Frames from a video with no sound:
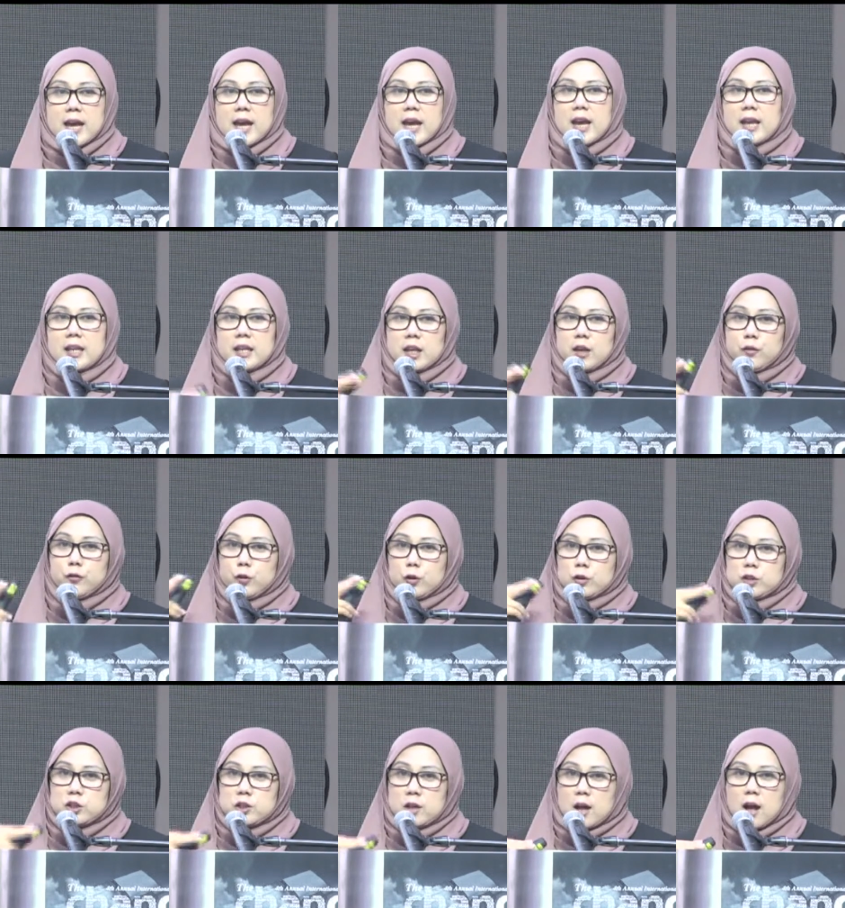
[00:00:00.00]
And if
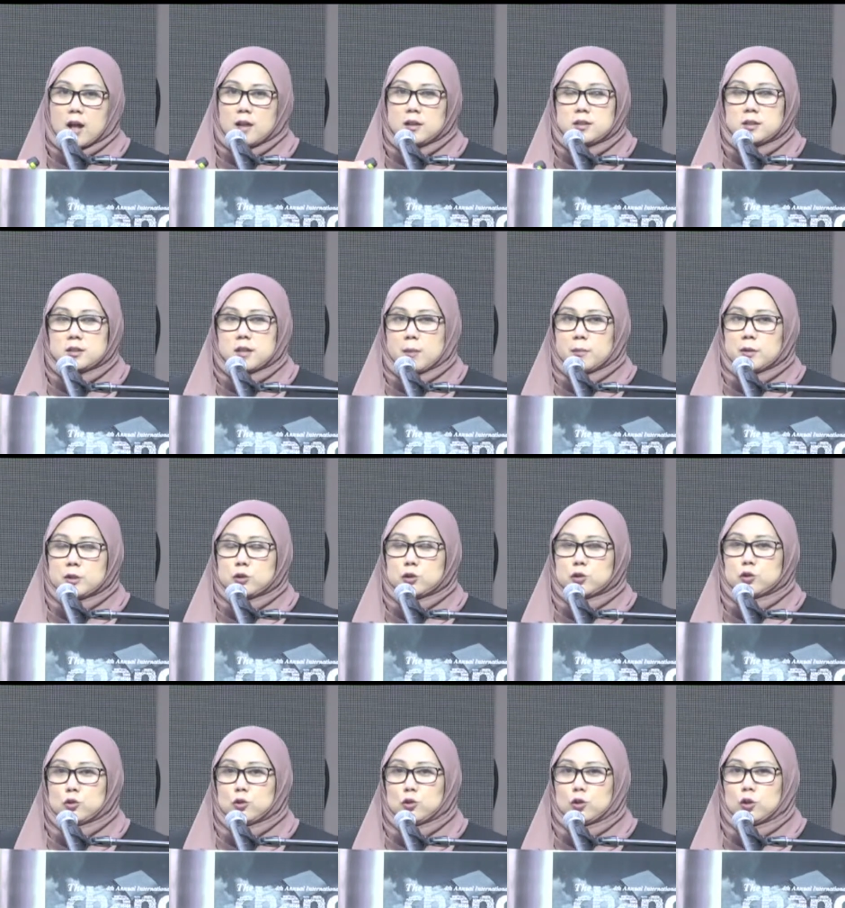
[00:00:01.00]
your child is coming to
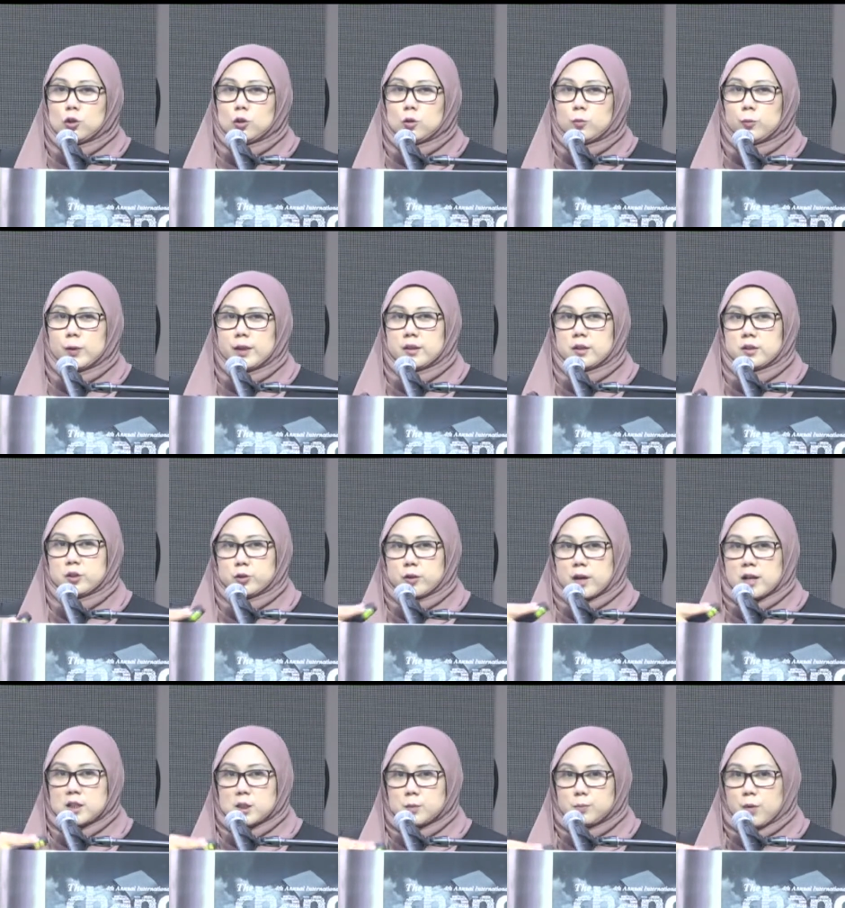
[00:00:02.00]
school with the
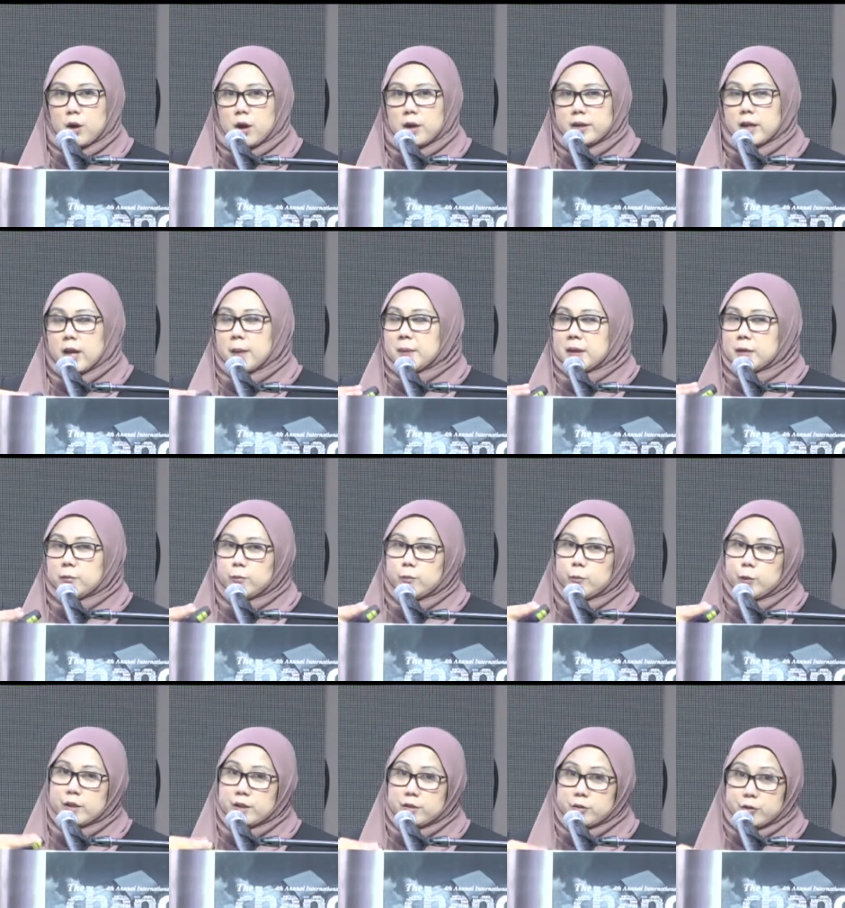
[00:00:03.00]
transport, I mean
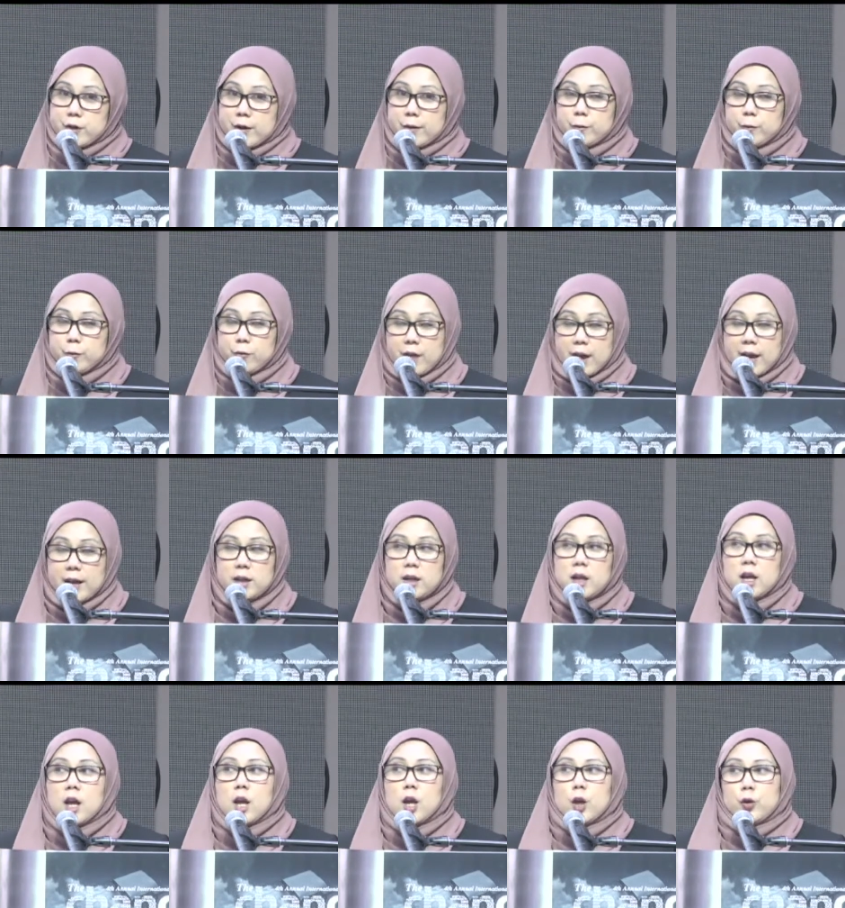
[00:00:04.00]
with the van,
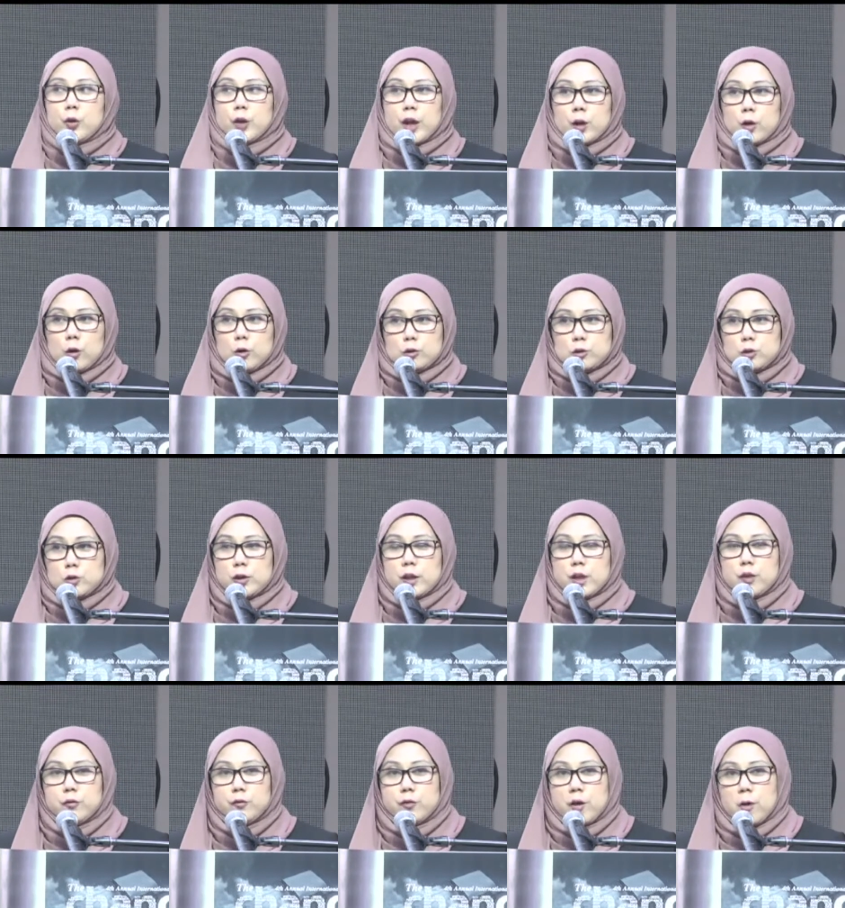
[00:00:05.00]
you can also
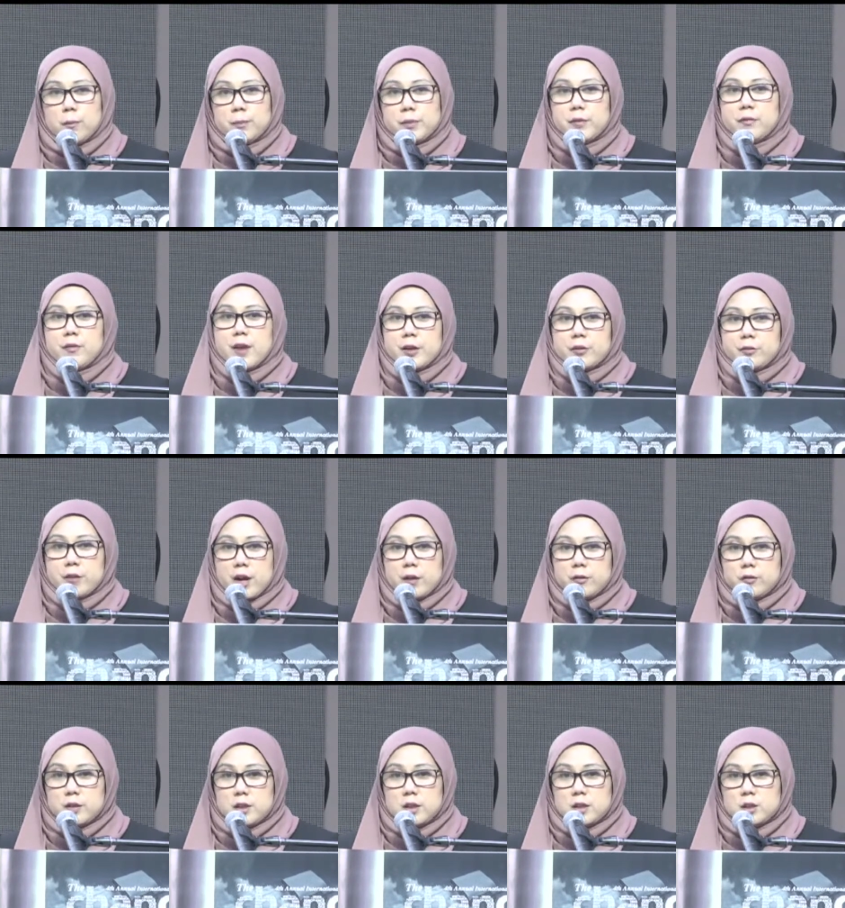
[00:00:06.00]
inform the van
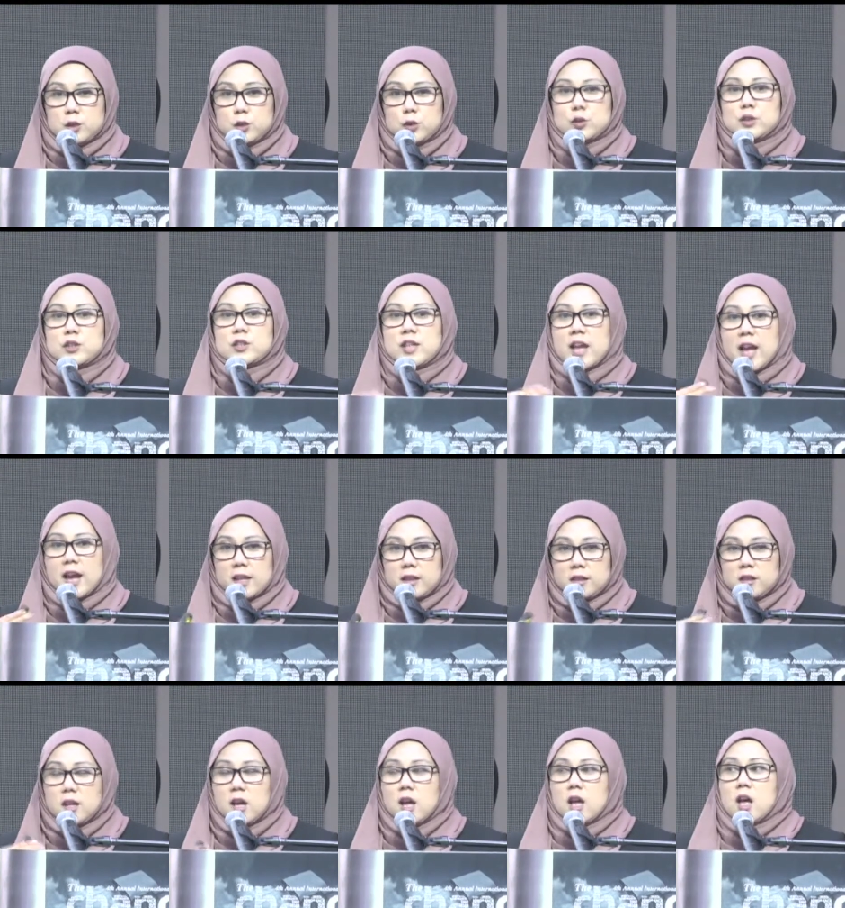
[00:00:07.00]
driver to
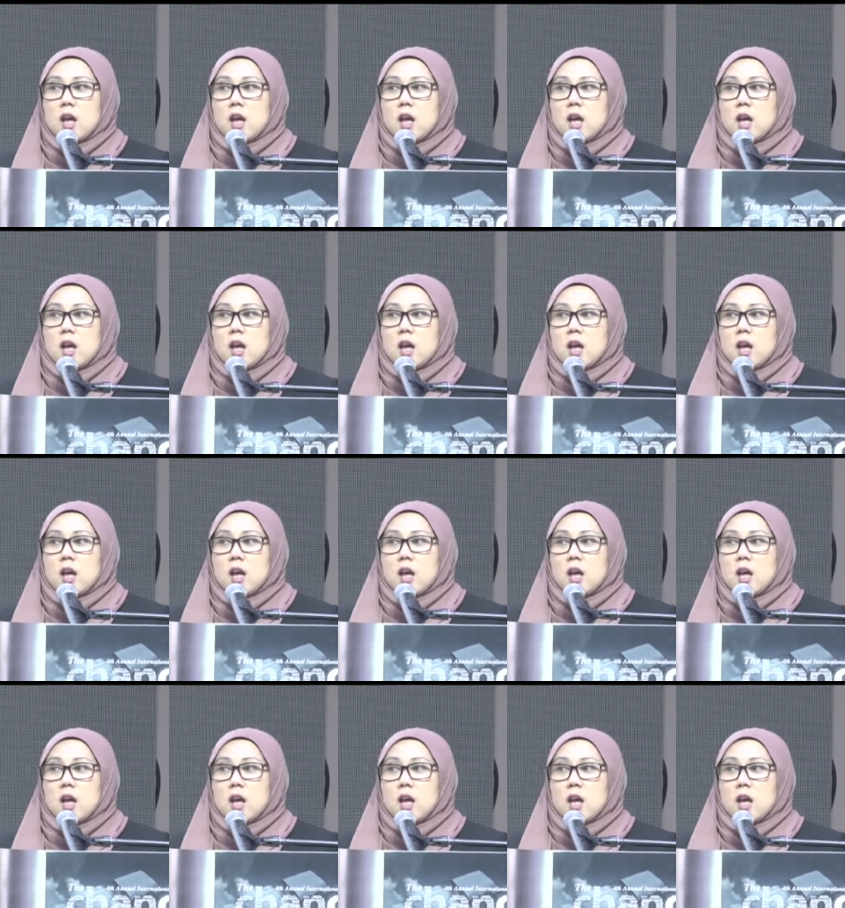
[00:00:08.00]
send